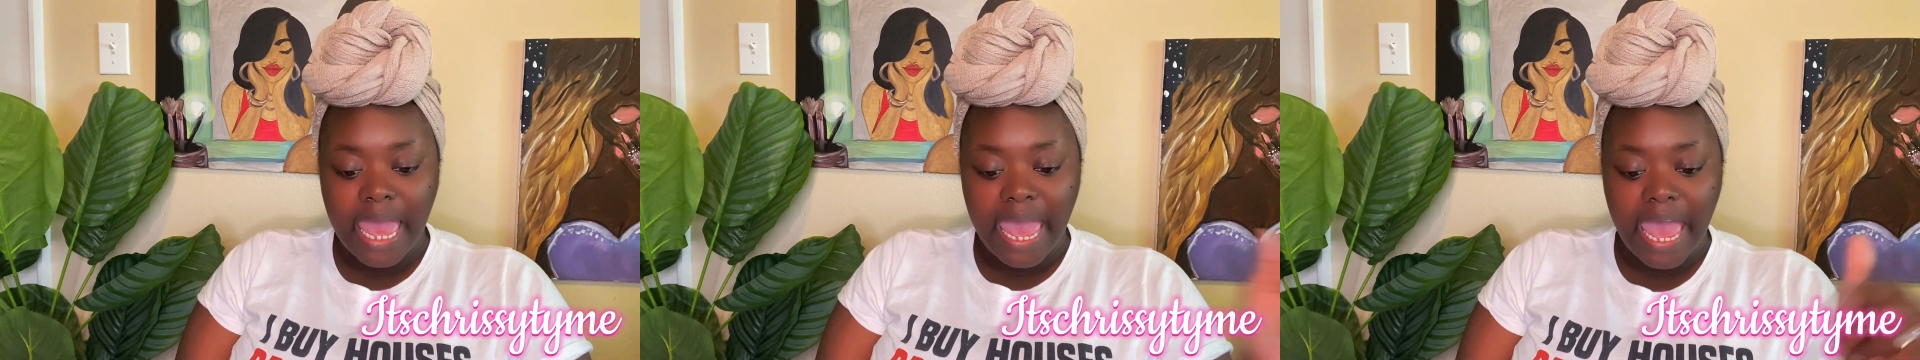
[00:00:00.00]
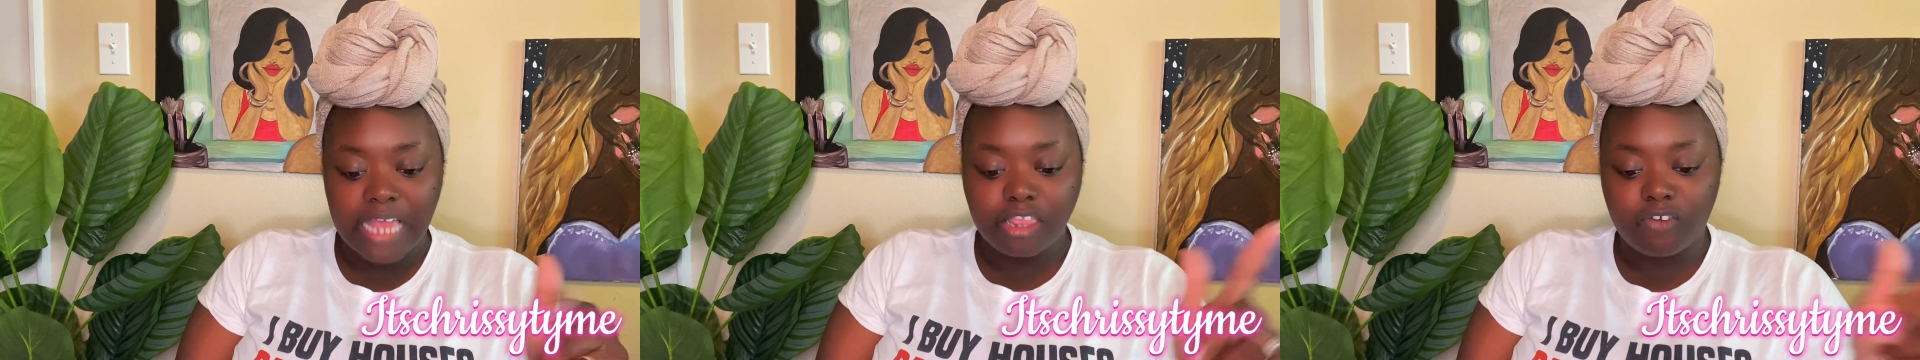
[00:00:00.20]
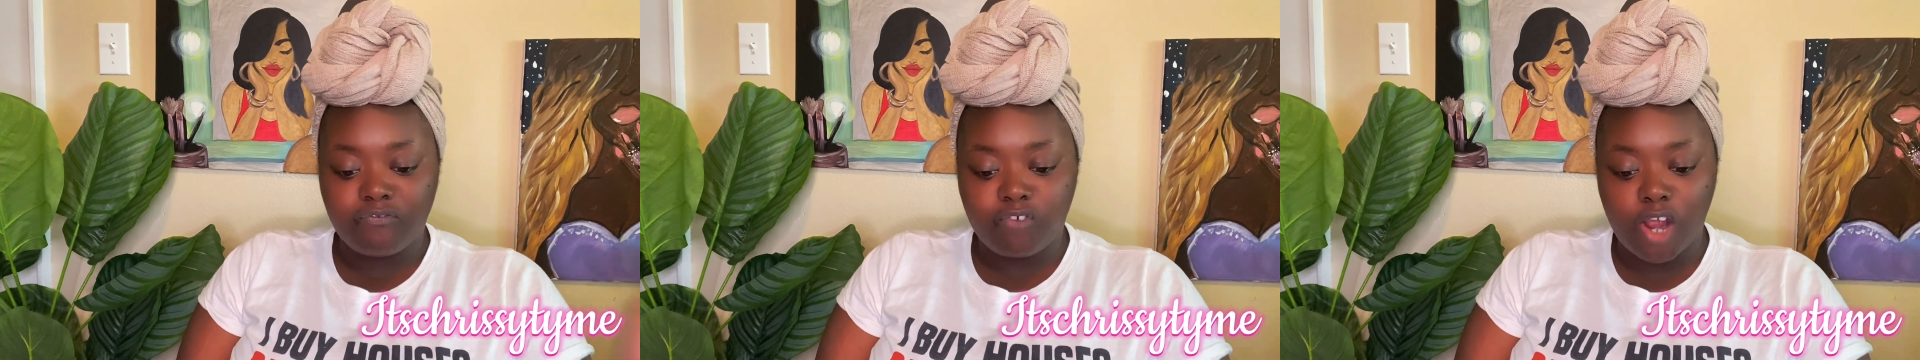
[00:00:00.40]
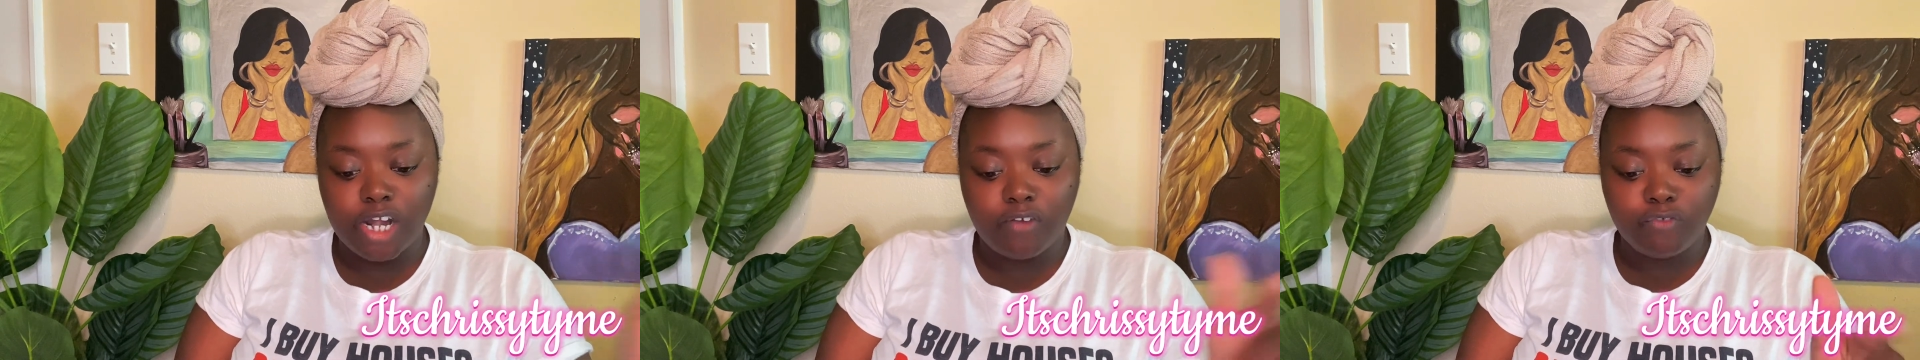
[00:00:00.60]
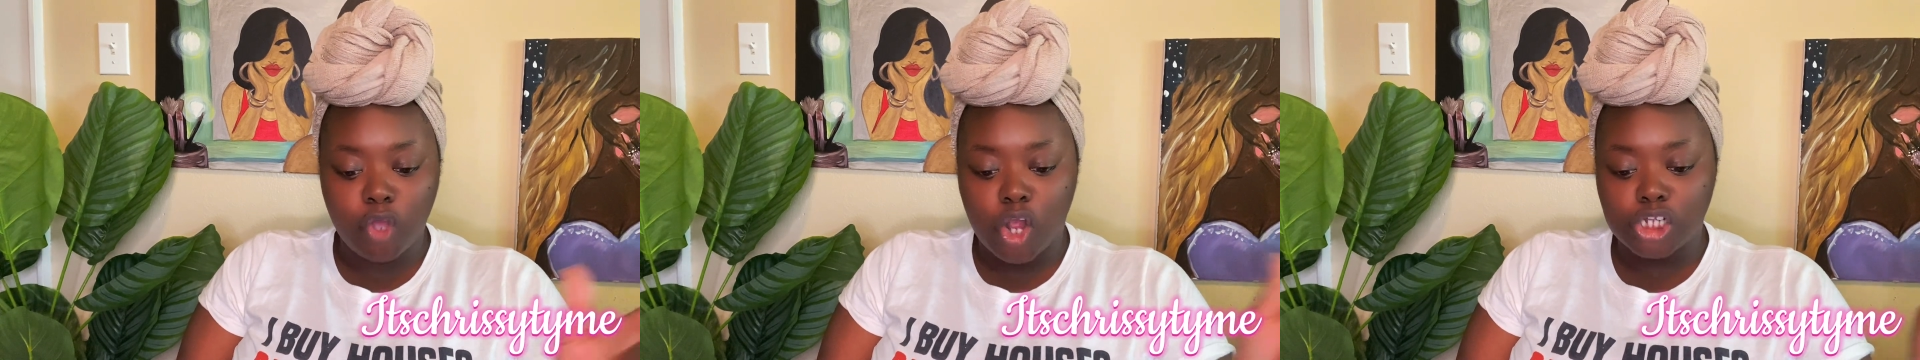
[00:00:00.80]
at the front
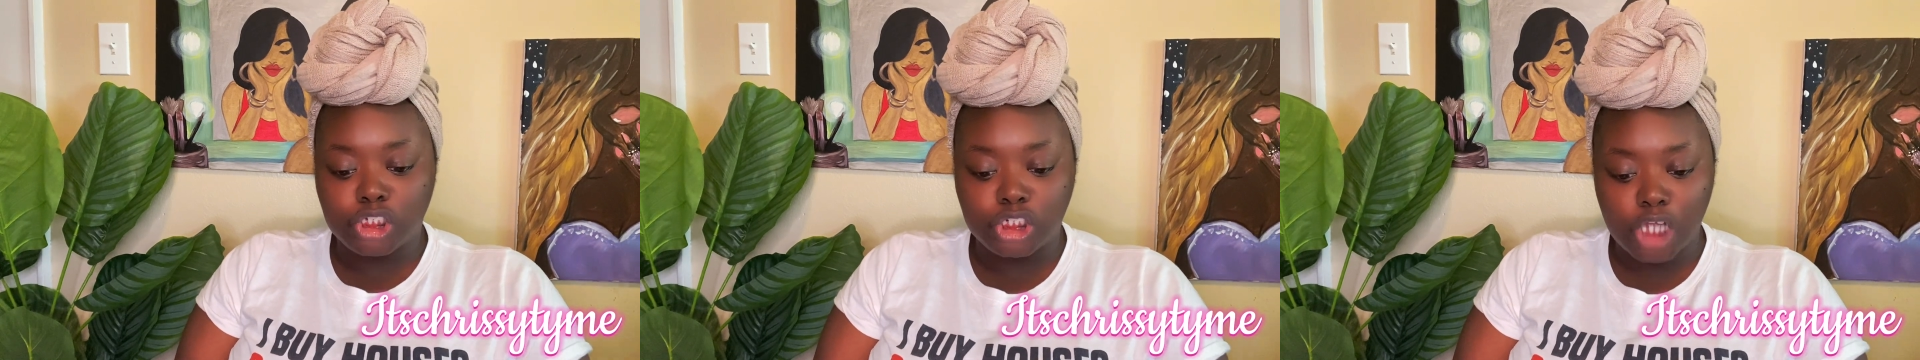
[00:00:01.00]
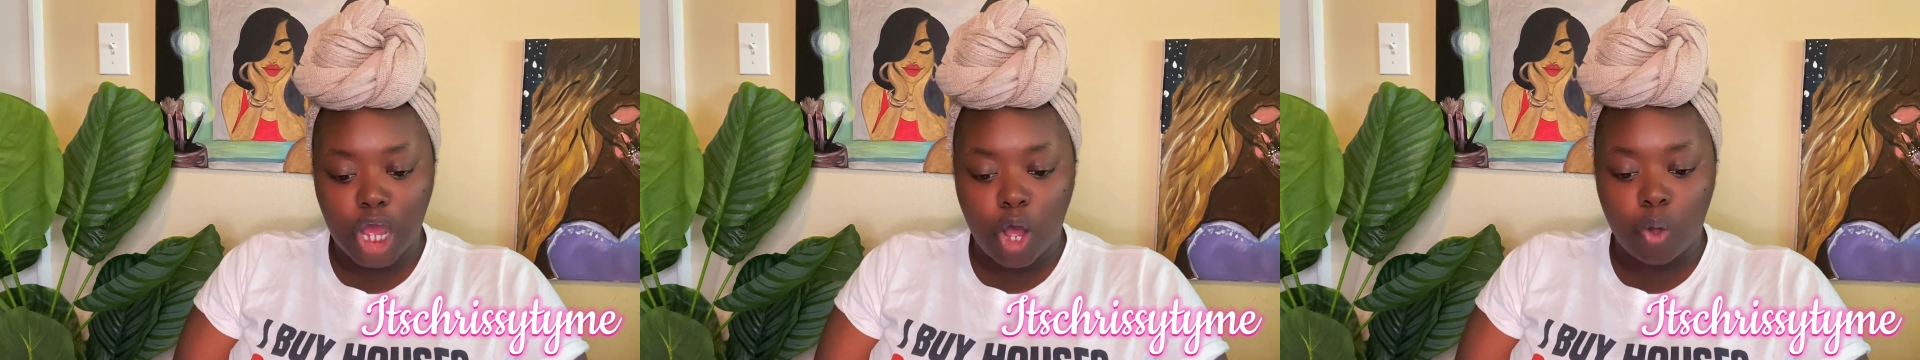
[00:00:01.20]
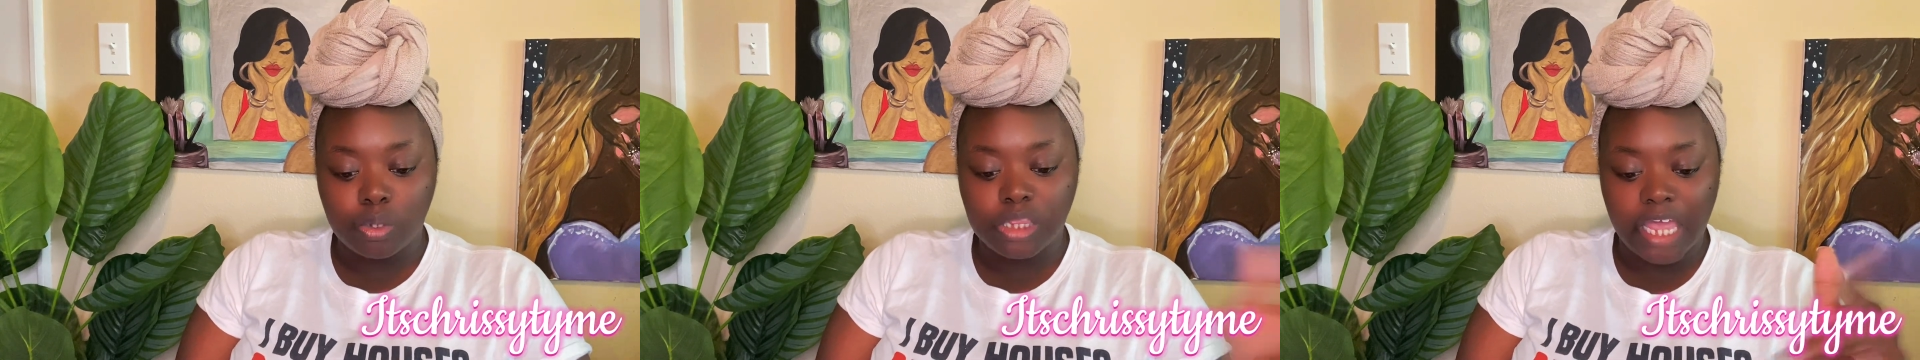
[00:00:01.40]
of your show,